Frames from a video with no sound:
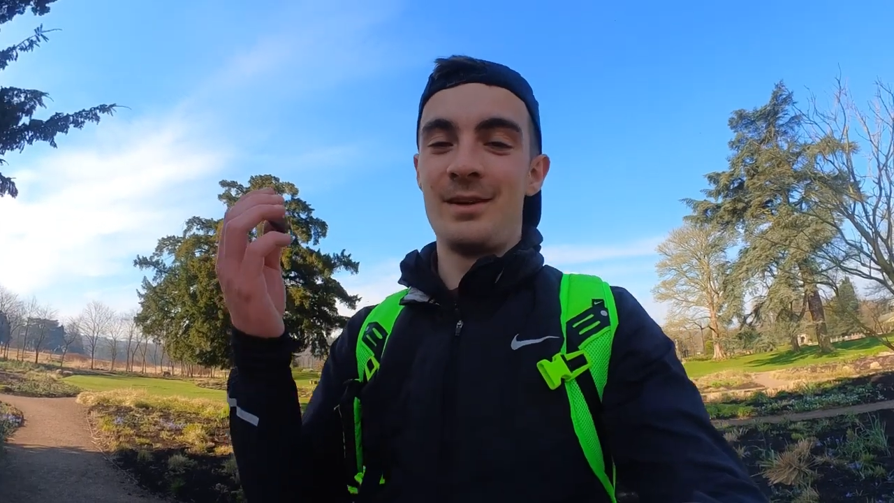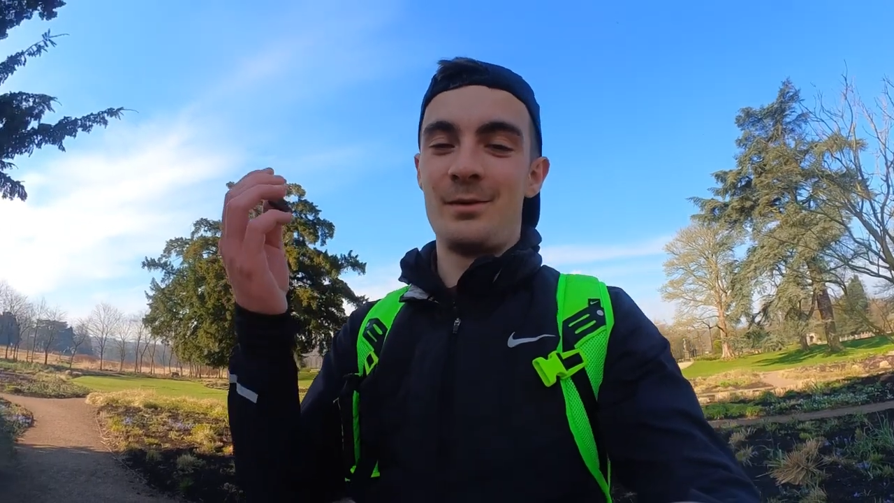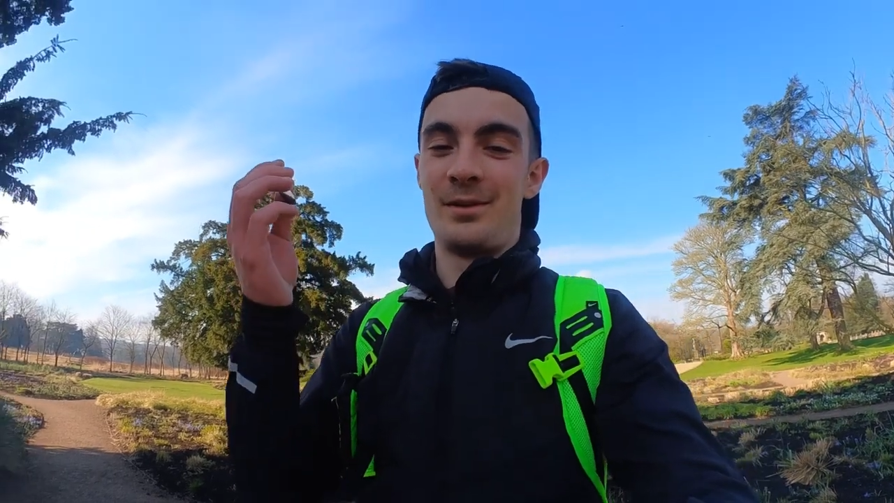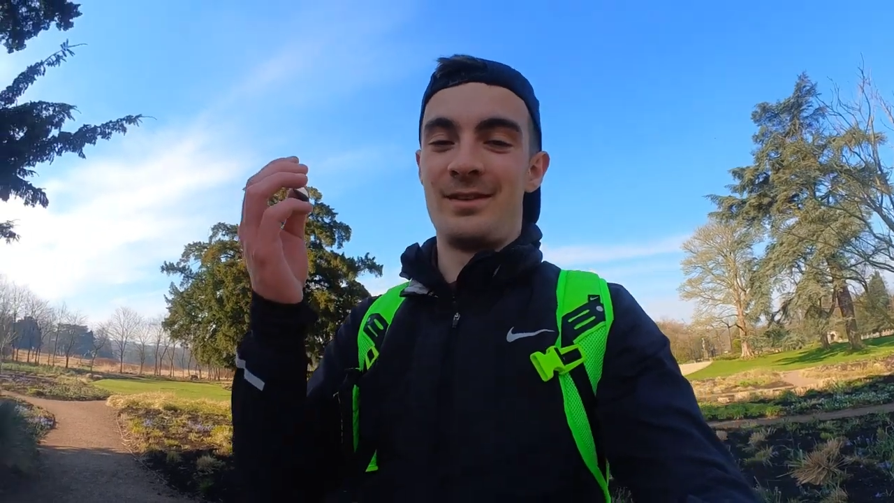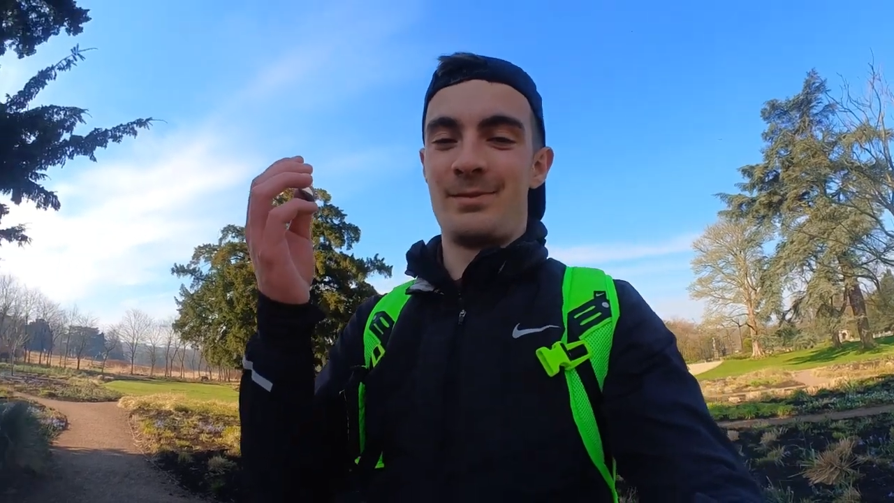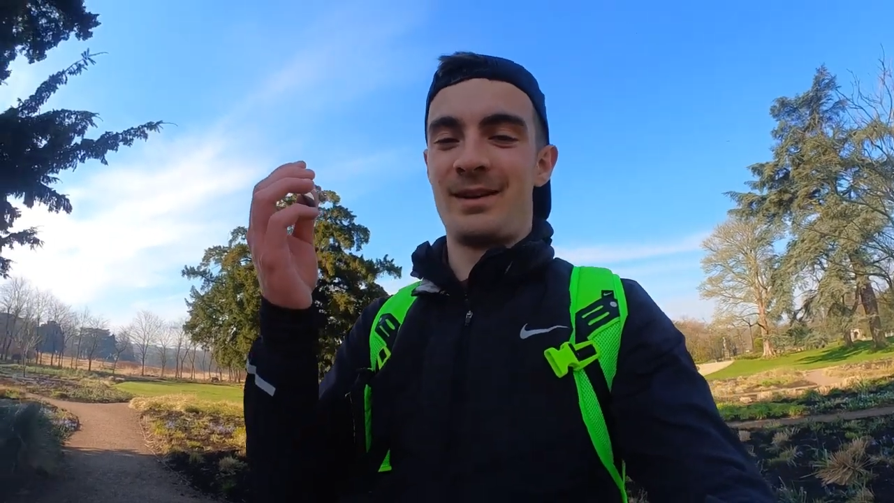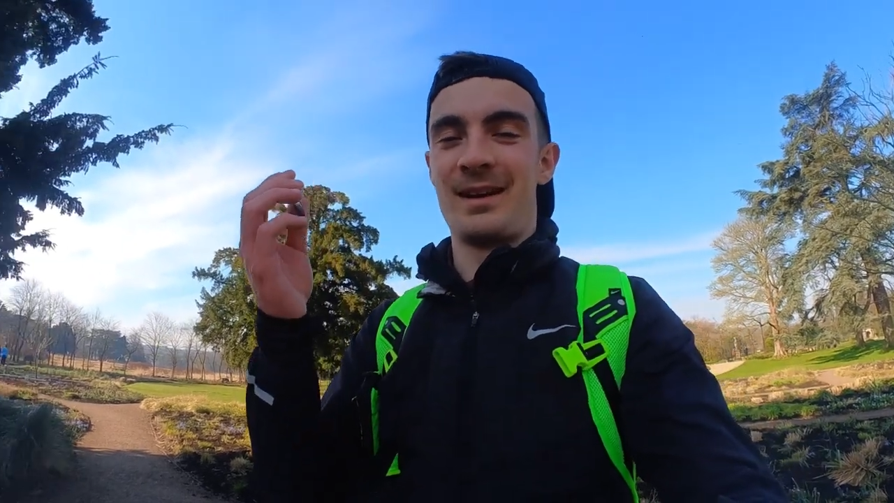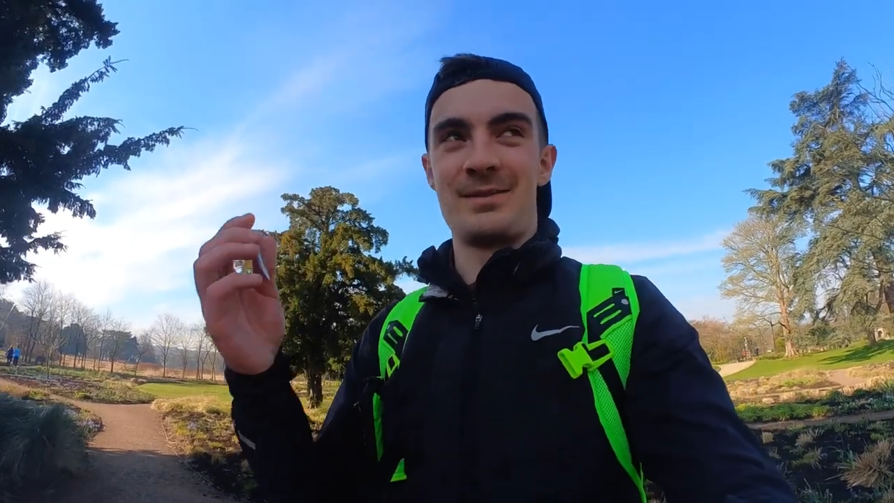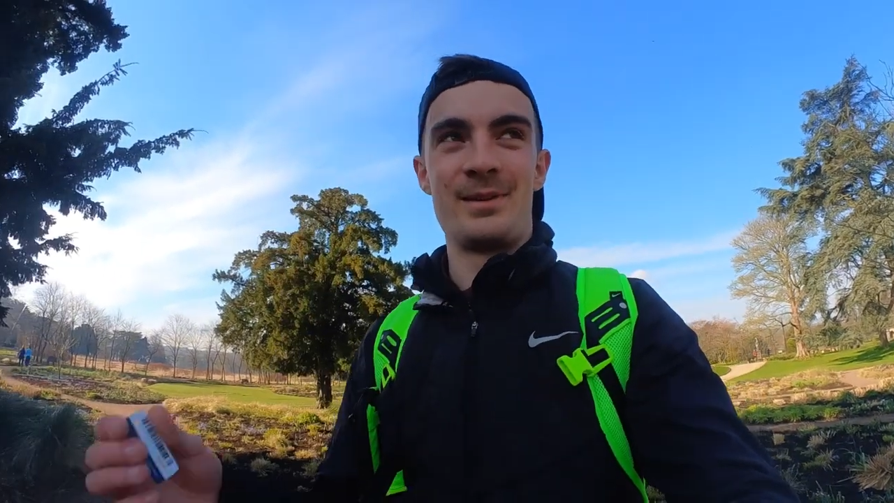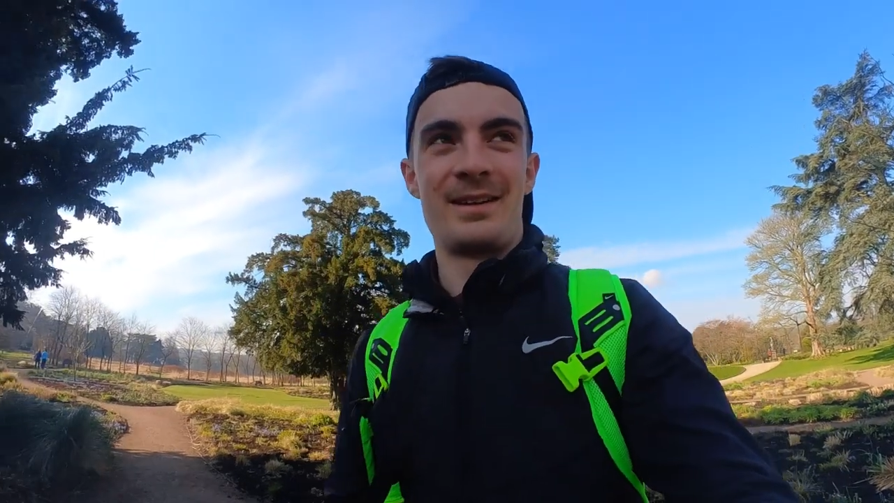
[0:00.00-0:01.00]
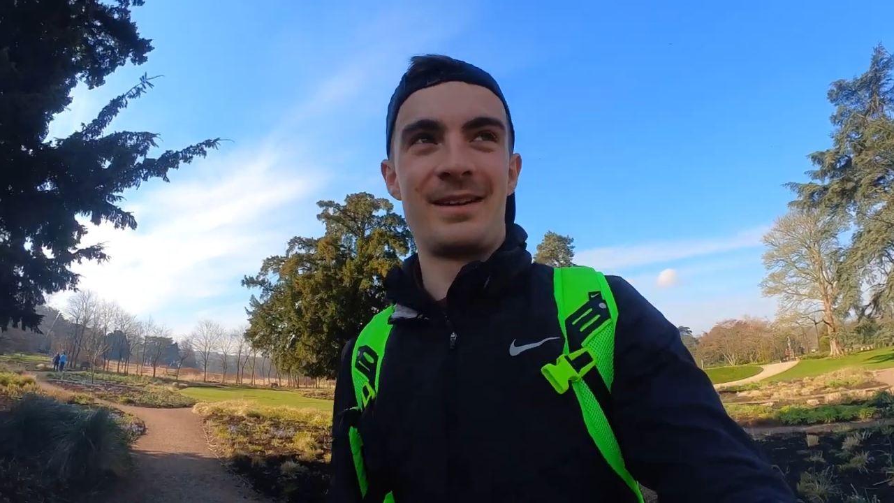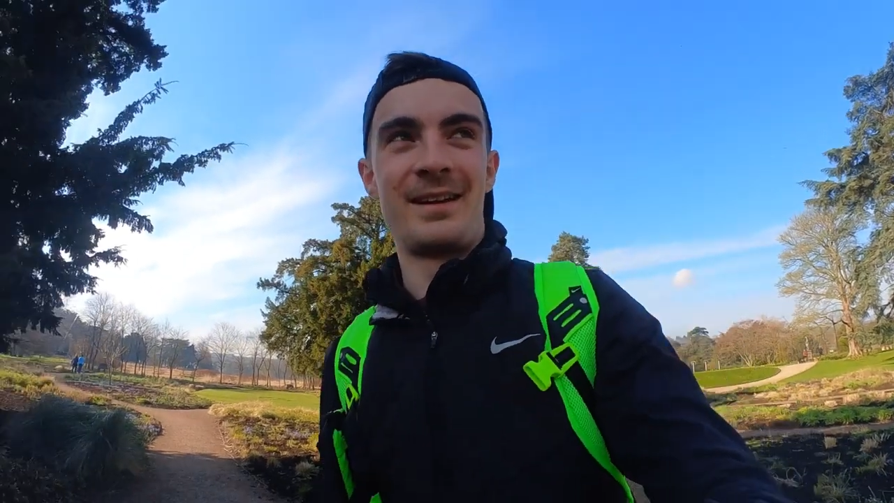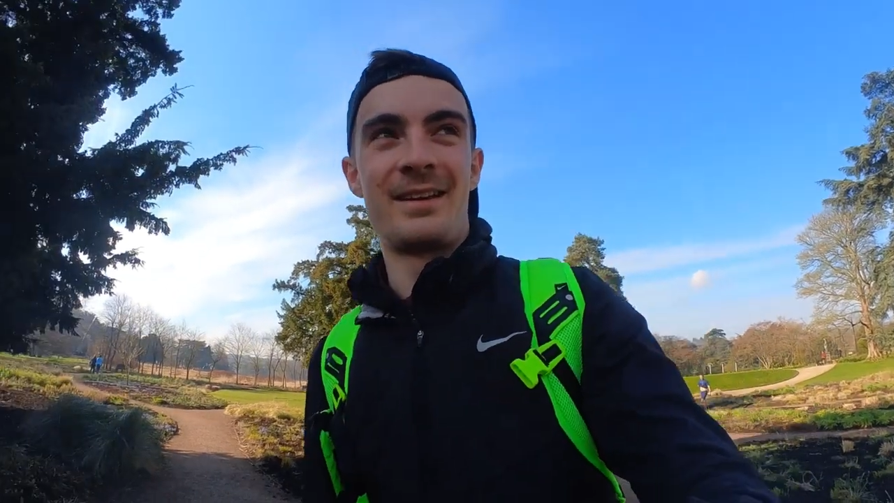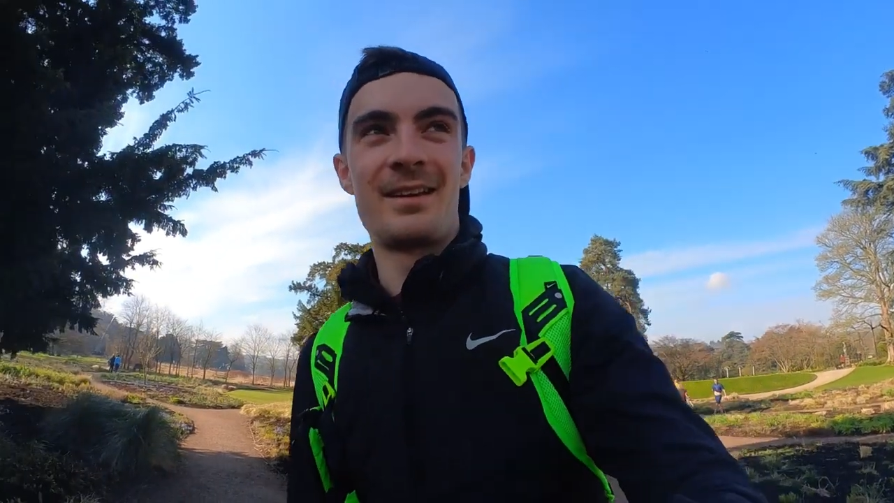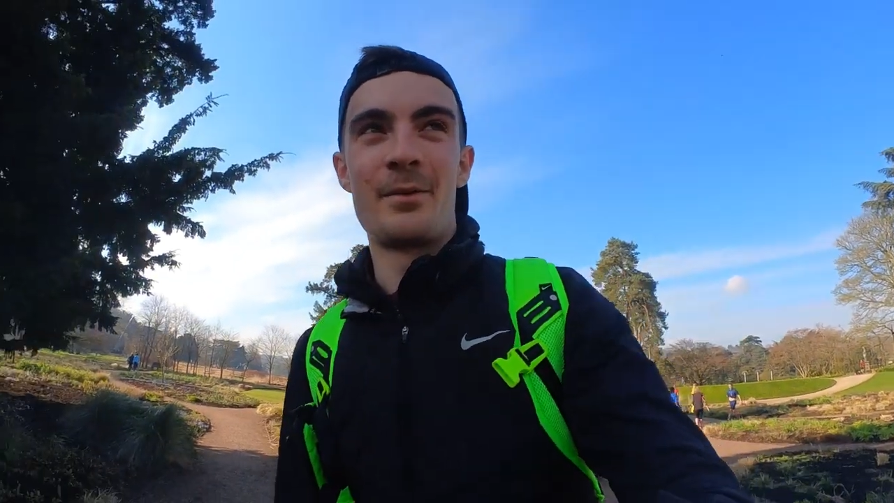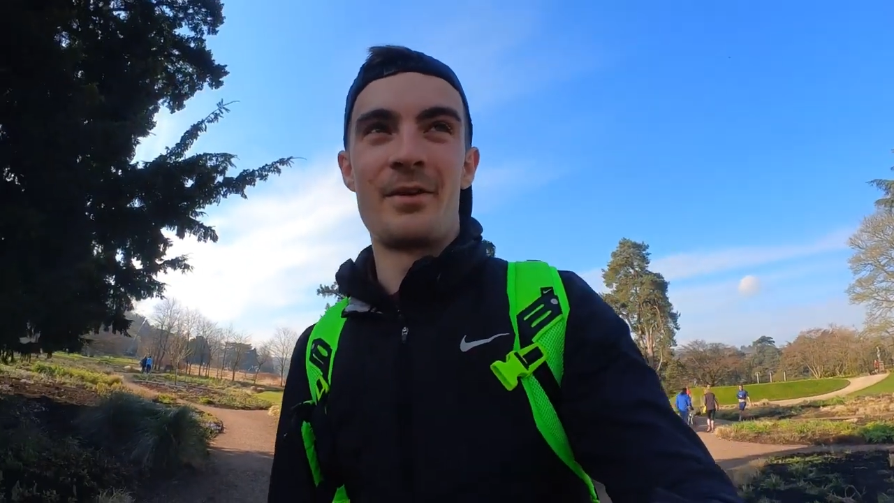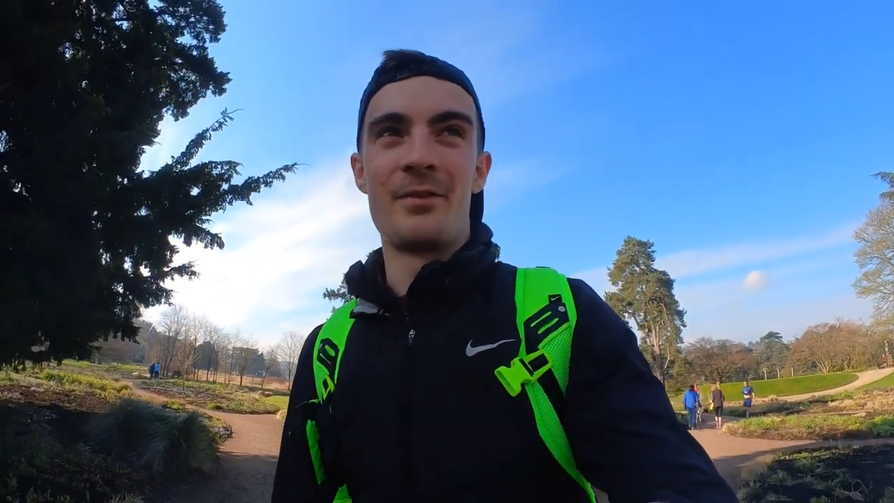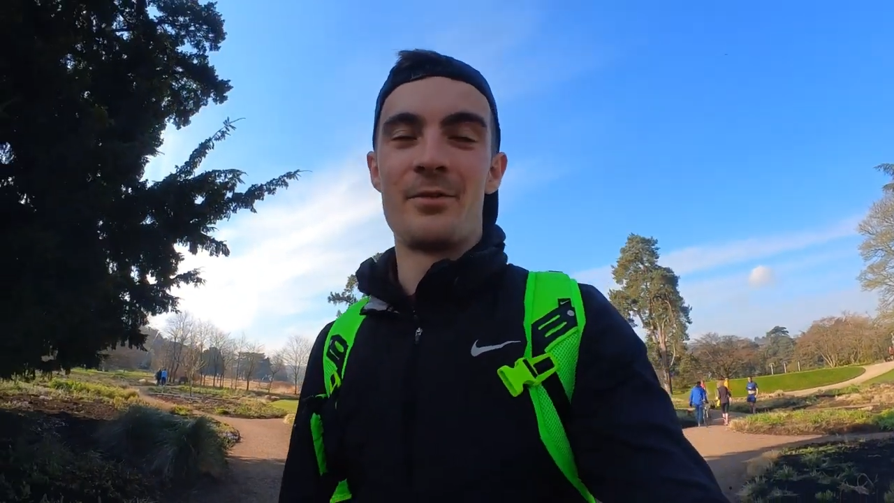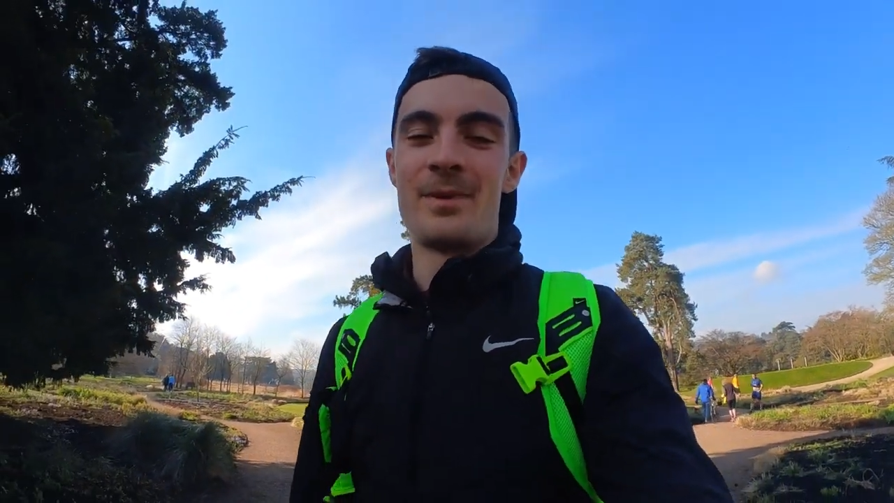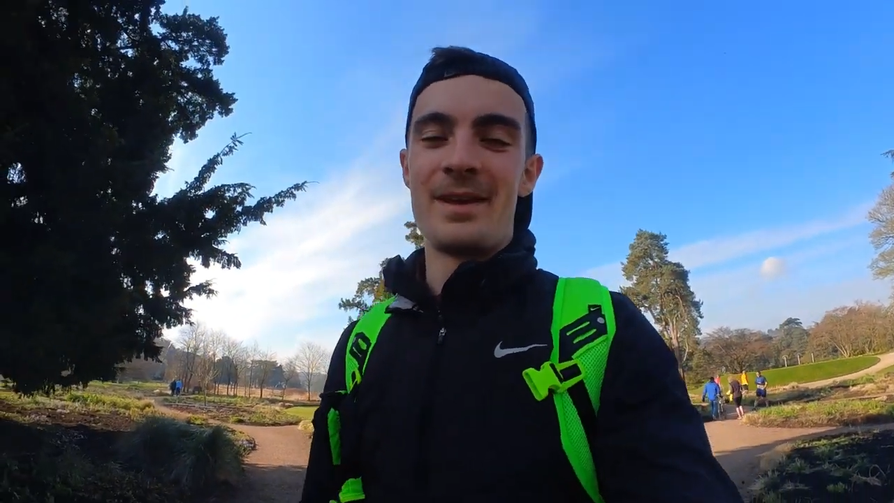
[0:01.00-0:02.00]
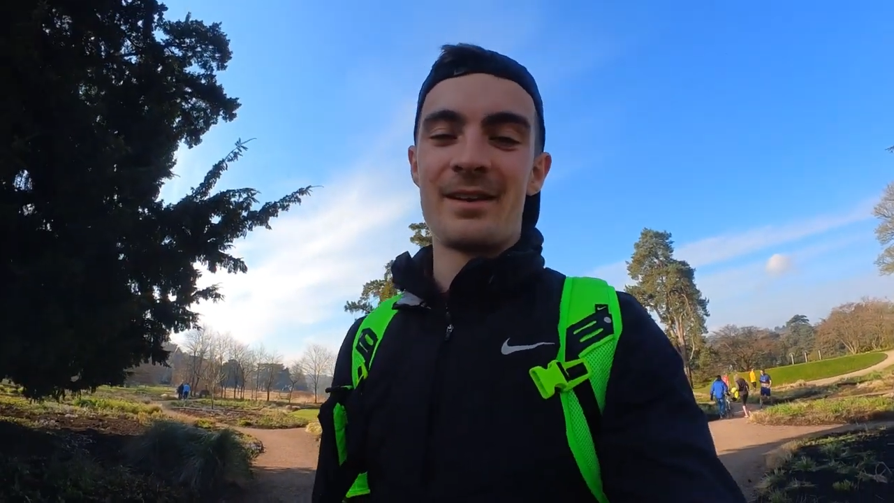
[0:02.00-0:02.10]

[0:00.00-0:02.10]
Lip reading: calling the caterpillar cake coming home for me,